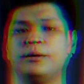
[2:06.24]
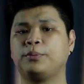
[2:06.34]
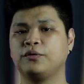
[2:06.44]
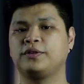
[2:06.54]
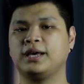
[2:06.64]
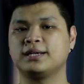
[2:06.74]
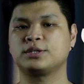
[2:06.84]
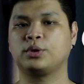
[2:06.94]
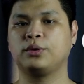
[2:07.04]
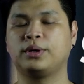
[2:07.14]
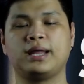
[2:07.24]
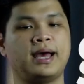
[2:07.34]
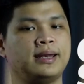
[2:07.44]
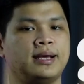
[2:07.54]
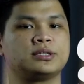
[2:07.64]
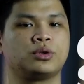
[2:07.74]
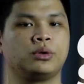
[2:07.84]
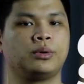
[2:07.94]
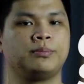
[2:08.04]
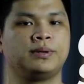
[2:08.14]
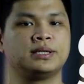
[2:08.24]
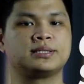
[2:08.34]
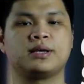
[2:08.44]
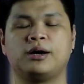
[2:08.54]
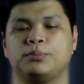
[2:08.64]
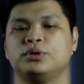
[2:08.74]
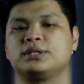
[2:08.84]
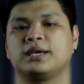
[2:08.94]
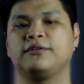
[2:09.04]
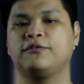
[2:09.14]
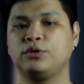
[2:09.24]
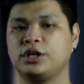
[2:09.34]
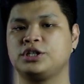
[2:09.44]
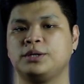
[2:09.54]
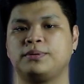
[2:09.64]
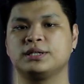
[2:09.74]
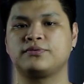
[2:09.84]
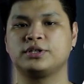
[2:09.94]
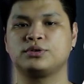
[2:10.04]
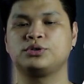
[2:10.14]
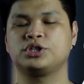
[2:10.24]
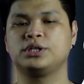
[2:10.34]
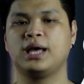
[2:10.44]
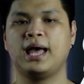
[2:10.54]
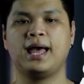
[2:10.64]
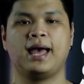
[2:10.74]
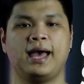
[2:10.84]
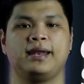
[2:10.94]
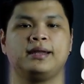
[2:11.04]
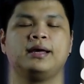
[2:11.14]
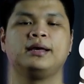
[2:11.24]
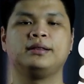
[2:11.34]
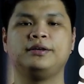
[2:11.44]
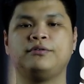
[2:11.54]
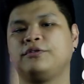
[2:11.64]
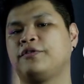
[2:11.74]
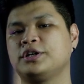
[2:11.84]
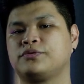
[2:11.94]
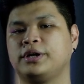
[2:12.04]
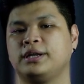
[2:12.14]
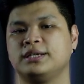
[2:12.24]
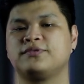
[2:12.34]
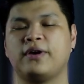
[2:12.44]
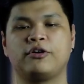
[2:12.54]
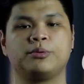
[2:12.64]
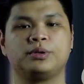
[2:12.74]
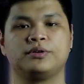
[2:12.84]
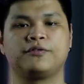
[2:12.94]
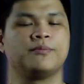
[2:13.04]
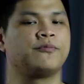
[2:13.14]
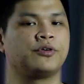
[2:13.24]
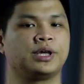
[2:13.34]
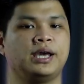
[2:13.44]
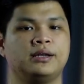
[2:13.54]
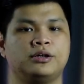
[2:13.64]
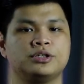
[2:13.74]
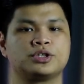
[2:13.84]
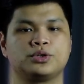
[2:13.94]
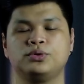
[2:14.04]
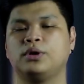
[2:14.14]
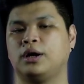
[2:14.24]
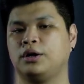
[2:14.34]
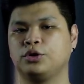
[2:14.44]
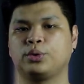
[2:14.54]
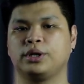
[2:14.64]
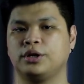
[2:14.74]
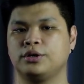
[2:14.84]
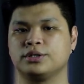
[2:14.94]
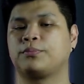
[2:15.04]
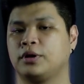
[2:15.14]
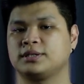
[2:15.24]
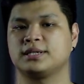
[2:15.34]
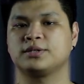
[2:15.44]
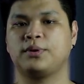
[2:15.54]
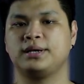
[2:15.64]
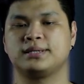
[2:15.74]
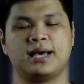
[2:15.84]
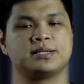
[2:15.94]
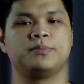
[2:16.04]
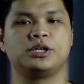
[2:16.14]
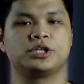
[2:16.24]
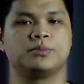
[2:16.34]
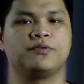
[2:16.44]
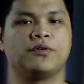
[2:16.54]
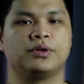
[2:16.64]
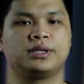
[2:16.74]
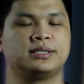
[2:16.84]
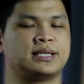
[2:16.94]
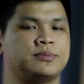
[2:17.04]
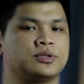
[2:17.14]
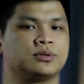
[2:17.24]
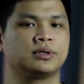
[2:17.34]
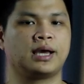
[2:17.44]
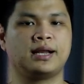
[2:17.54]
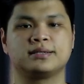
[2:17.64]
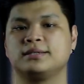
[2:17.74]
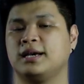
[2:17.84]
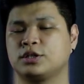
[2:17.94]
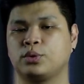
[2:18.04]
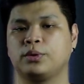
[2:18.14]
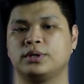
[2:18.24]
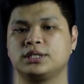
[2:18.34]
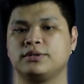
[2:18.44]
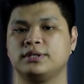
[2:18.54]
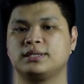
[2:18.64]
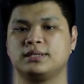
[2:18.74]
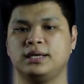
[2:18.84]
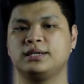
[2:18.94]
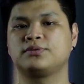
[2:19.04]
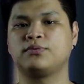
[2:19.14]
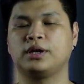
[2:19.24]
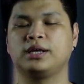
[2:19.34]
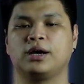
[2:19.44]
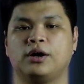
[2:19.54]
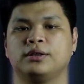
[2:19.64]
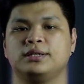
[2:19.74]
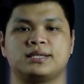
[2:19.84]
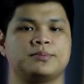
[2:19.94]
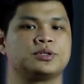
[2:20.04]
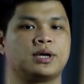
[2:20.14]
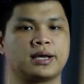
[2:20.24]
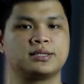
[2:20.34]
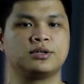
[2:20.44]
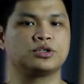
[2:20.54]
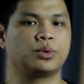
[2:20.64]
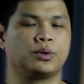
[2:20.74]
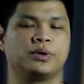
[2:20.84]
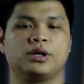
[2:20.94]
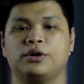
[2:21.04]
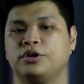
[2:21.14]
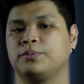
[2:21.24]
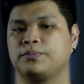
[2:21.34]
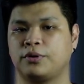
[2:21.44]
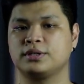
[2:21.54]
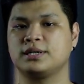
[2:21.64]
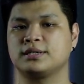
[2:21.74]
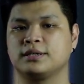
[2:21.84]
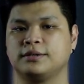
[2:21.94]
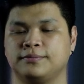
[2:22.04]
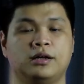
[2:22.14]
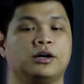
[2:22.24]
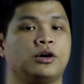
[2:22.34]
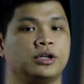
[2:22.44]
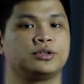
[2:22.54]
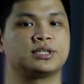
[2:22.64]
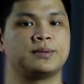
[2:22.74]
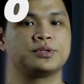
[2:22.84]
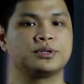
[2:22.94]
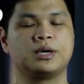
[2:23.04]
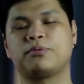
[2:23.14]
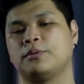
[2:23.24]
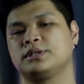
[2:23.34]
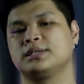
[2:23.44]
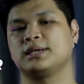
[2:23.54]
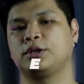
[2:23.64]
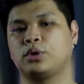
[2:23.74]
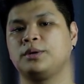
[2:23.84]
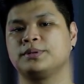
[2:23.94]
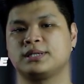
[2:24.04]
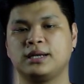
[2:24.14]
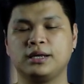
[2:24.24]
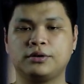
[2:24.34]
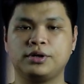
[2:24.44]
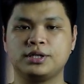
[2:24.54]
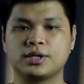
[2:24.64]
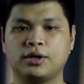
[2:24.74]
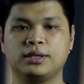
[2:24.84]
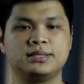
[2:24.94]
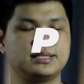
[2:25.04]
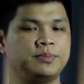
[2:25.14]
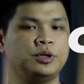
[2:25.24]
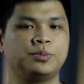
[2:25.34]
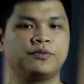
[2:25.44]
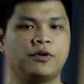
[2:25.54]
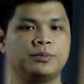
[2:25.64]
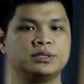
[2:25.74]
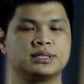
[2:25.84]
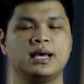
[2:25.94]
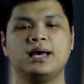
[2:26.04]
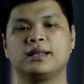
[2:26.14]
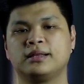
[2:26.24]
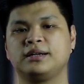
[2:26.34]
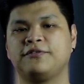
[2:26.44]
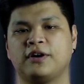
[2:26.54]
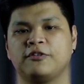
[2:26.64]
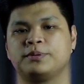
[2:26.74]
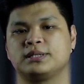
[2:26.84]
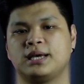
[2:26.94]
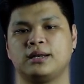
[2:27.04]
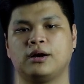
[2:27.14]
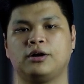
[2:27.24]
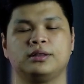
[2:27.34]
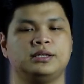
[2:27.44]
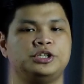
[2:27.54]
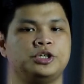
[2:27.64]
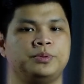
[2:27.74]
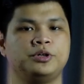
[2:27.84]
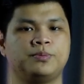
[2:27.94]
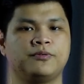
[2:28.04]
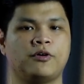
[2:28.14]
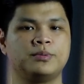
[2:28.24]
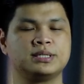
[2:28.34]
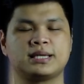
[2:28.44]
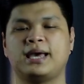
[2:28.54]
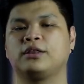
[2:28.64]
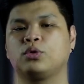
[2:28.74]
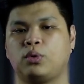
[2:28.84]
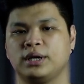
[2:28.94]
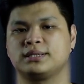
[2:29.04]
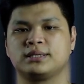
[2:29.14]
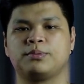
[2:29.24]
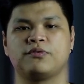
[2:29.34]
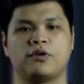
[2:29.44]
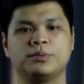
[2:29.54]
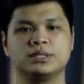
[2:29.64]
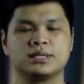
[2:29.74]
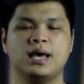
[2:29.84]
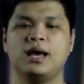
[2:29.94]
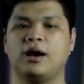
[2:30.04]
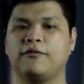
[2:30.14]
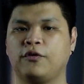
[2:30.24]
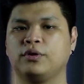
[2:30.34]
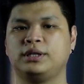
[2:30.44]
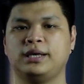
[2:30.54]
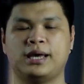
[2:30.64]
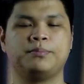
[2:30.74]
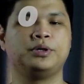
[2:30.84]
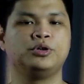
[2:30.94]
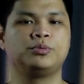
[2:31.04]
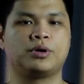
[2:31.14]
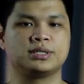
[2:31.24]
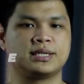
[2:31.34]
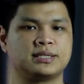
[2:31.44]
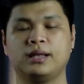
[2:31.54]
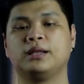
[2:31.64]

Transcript: Now both the S21 and S21 Plus outputs a Full HD Plus resolution and the refresh rate is variable from 48Hz to 120Hz. Processor-wise, as mentioned before, the Samsung Galaxy S21 series is running on the Samsung Exynos 2100 processor. According to Samsung, it promises a 20% increase on the CPU performance, 35% on the GPU performance, and twice the performance for the NPU processing.